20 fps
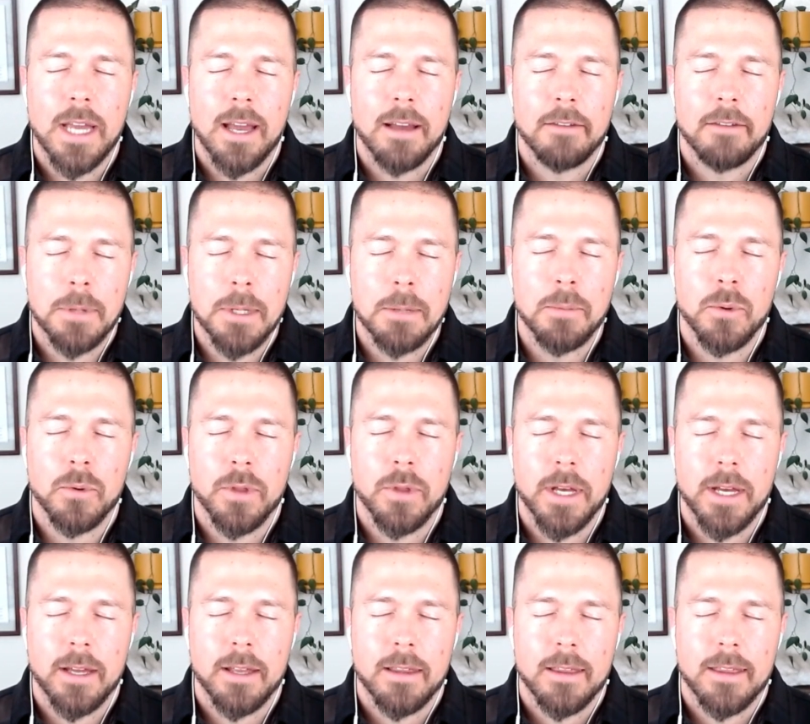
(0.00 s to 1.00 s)
have people
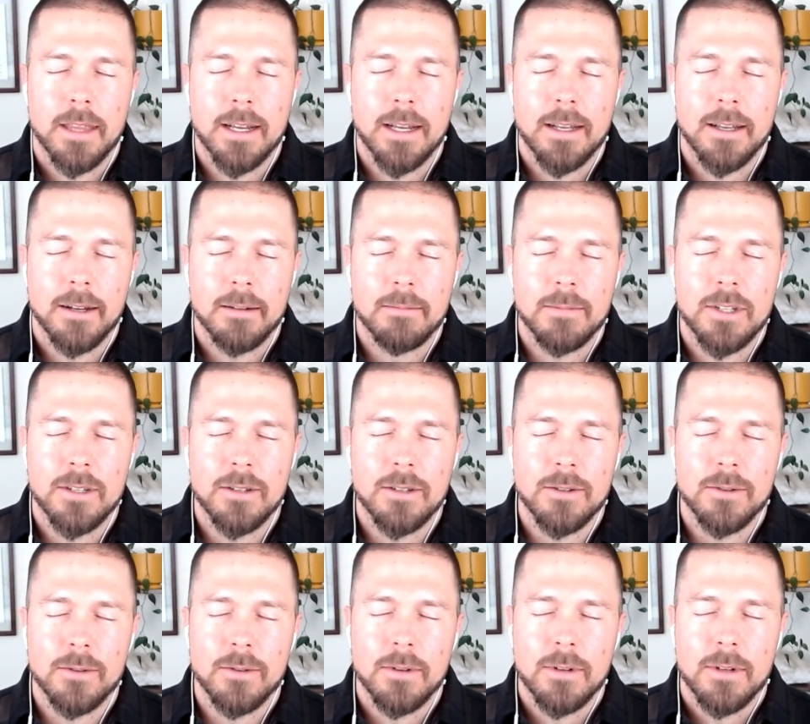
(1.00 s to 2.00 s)
that that come to
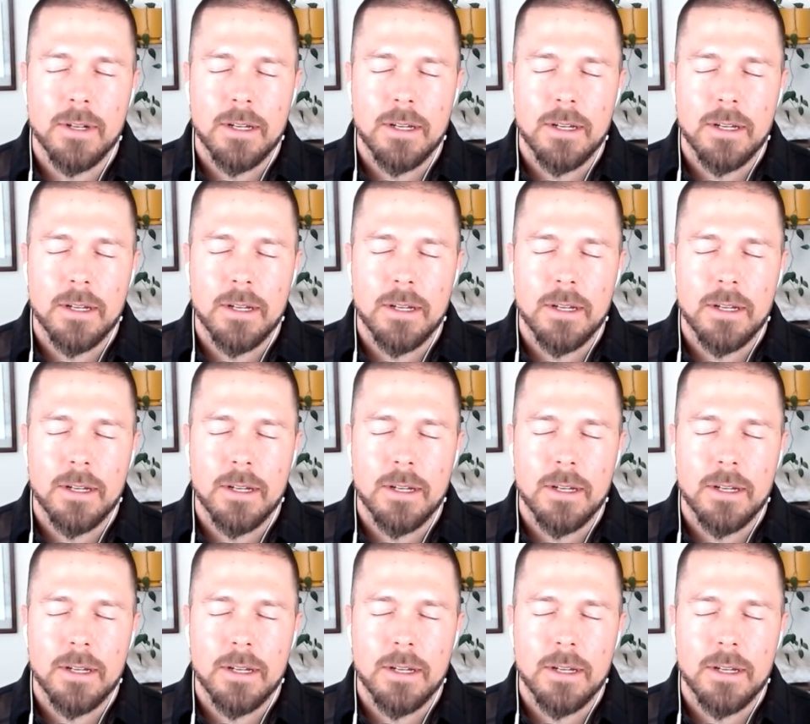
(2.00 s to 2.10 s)
you,